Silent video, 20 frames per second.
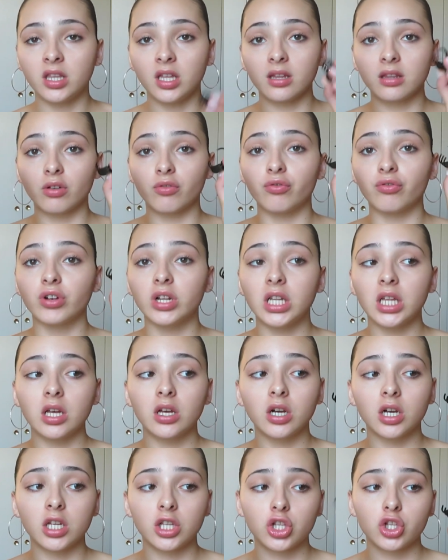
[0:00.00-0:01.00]
These are really
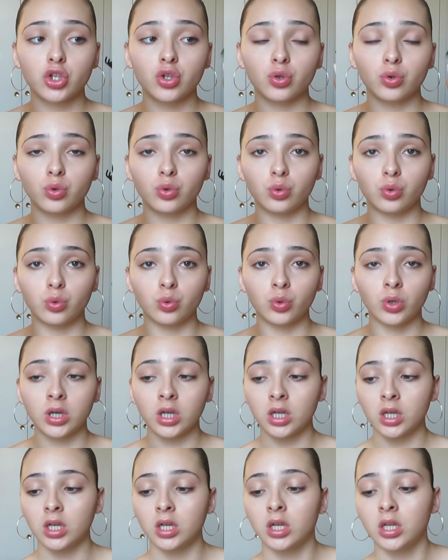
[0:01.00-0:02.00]
good to
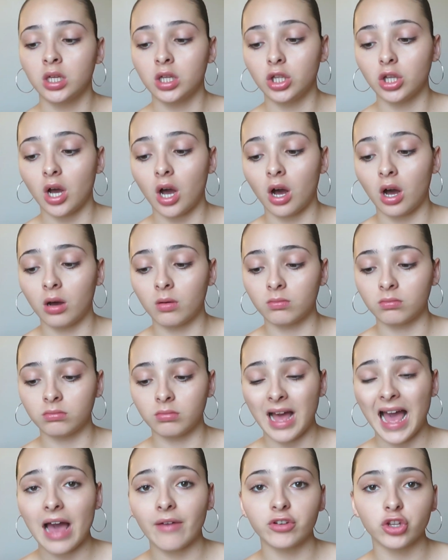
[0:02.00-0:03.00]

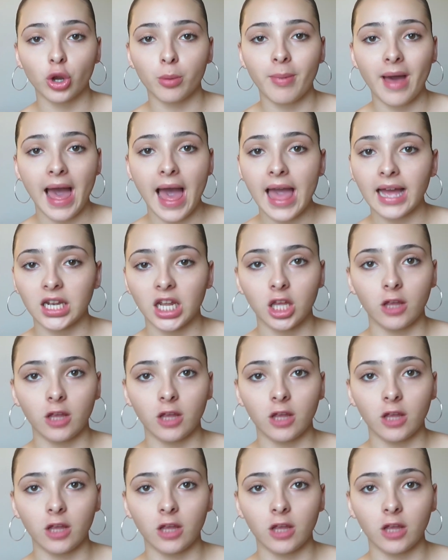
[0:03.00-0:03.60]
have in your bag.